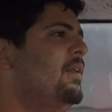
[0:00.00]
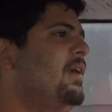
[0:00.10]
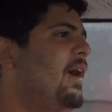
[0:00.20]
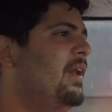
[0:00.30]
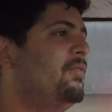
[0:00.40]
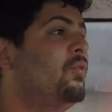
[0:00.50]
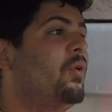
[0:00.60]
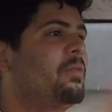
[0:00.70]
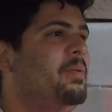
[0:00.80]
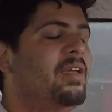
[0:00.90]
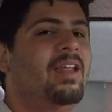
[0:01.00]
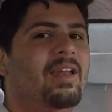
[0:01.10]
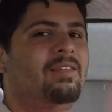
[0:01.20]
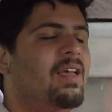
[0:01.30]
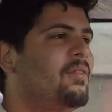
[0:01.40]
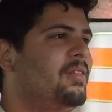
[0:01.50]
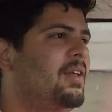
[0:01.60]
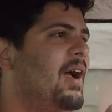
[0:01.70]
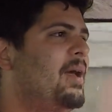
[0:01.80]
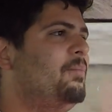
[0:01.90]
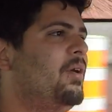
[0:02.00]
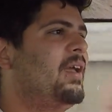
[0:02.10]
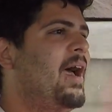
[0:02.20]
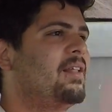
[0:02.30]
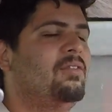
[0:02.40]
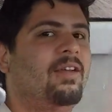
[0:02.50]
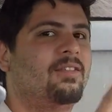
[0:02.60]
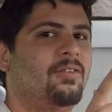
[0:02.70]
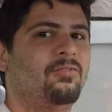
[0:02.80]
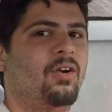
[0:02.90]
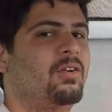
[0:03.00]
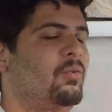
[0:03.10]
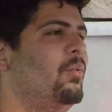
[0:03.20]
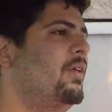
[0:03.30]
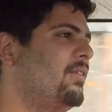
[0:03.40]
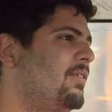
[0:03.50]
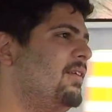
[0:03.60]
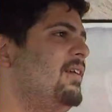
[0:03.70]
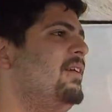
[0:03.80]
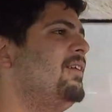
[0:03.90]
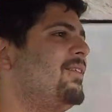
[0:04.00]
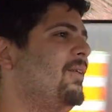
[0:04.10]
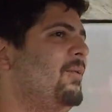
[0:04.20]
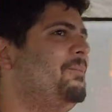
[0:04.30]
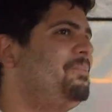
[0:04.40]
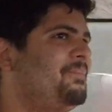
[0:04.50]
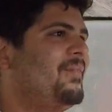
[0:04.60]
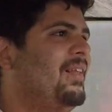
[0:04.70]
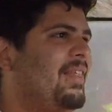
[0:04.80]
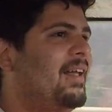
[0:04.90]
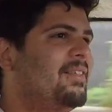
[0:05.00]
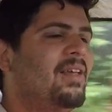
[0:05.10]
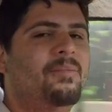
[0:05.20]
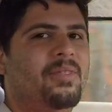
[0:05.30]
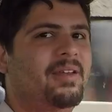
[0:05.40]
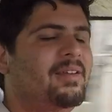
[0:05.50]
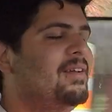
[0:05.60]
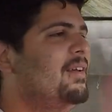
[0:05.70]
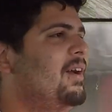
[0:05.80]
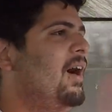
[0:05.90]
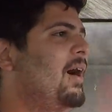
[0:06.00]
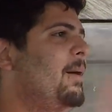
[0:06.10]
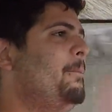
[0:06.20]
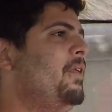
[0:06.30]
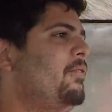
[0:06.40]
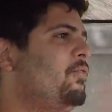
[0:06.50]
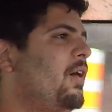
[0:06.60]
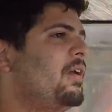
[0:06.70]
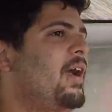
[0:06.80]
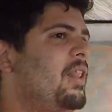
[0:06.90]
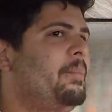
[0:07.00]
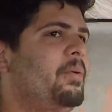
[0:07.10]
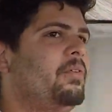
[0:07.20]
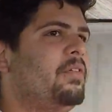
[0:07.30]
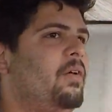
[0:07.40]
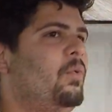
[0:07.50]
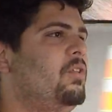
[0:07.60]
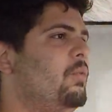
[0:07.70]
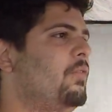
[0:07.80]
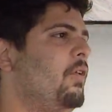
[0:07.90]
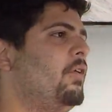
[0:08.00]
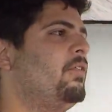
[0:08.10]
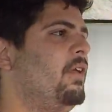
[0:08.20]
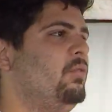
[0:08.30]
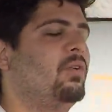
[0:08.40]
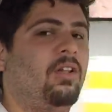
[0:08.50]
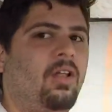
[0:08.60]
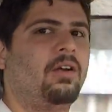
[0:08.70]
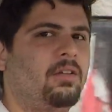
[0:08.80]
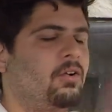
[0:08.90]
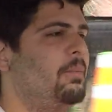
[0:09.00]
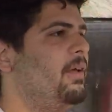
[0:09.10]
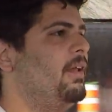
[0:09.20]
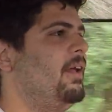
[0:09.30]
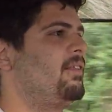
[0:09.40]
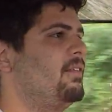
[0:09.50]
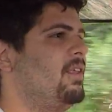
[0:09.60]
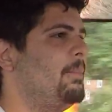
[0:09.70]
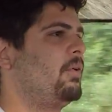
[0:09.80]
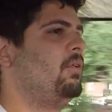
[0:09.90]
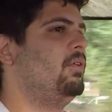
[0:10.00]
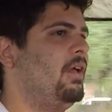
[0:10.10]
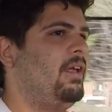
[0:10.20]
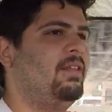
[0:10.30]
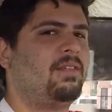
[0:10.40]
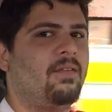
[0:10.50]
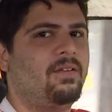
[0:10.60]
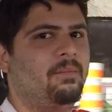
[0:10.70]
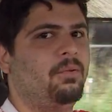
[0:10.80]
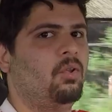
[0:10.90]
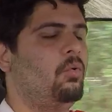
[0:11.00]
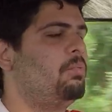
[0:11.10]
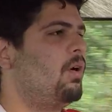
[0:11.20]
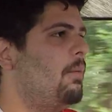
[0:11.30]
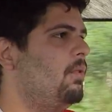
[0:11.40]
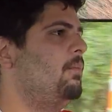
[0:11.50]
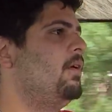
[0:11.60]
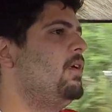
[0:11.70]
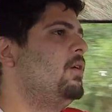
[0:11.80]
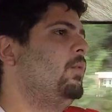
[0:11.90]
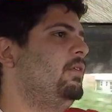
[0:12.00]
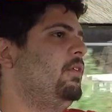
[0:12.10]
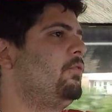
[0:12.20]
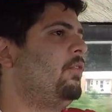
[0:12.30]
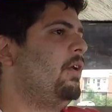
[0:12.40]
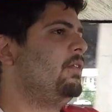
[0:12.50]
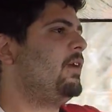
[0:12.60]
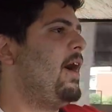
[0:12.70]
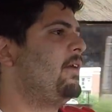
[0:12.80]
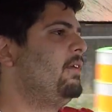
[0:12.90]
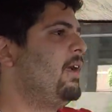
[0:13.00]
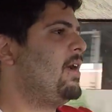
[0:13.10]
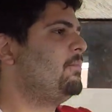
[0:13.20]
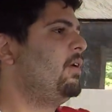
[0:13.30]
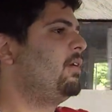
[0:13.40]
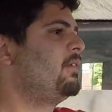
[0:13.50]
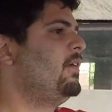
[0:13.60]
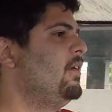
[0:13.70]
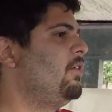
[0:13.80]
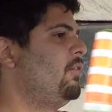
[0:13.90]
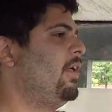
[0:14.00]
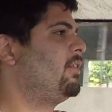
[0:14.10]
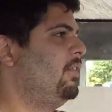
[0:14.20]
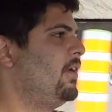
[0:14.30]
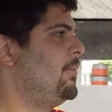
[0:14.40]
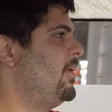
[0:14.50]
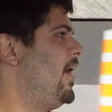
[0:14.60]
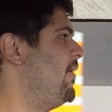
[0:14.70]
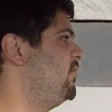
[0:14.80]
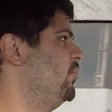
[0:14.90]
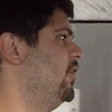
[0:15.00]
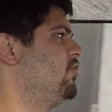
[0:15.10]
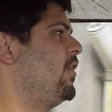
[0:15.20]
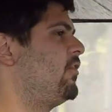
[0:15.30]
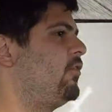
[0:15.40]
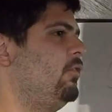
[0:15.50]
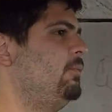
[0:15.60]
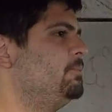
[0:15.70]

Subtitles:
And of course, being an 87, the handbrake activates the front wheels, so that's something. The front calipers, when you reverse, they do clunk a little bit, and that's a typical 87 and below problem with these front acting handbrakes. So that's something I'm gonna have to address too.